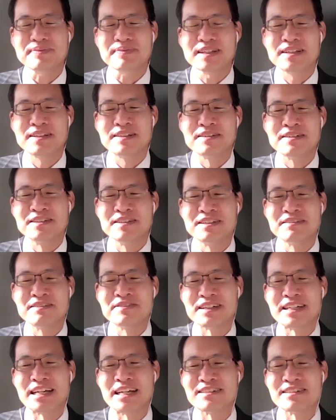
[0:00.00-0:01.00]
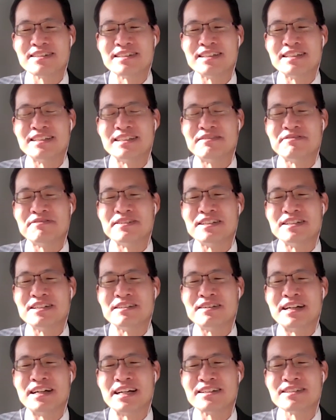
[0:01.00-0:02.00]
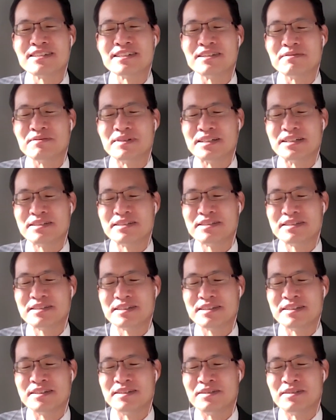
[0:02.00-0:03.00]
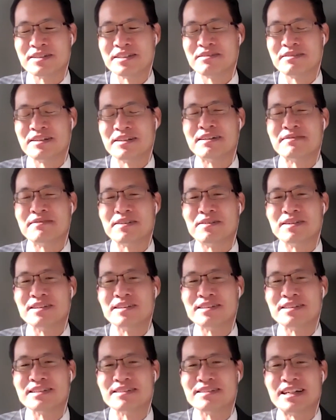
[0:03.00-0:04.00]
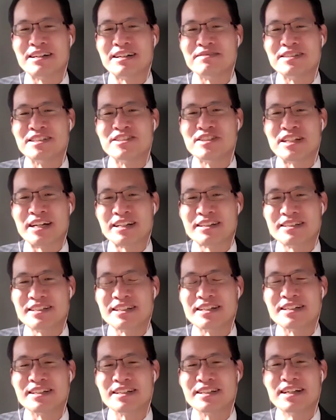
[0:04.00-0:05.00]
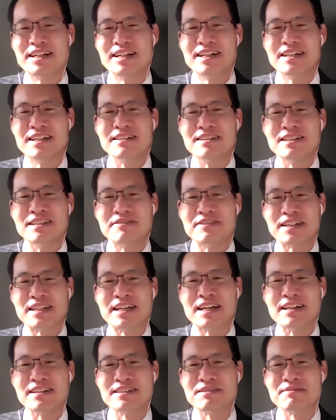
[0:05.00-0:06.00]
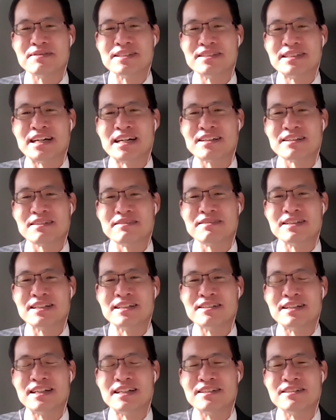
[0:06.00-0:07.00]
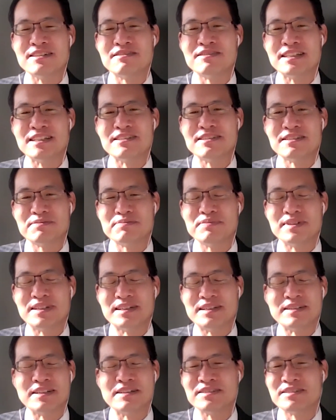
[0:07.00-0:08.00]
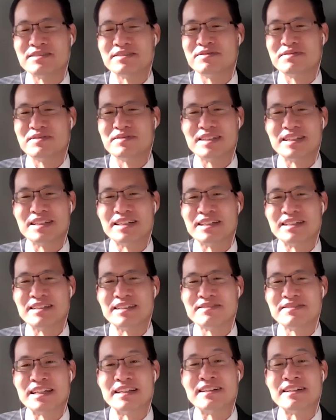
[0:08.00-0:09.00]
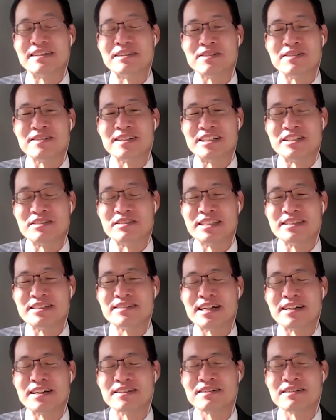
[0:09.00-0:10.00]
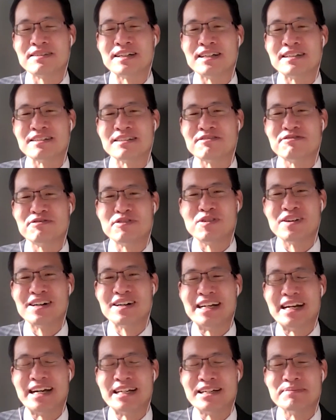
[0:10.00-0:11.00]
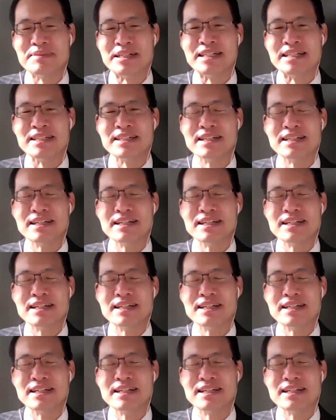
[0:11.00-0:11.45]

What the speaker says: unification in a different direction, which North Korea, of course, has now rejected unification with South Korea and treats said that they were going to treat South Korea as a foreign enemy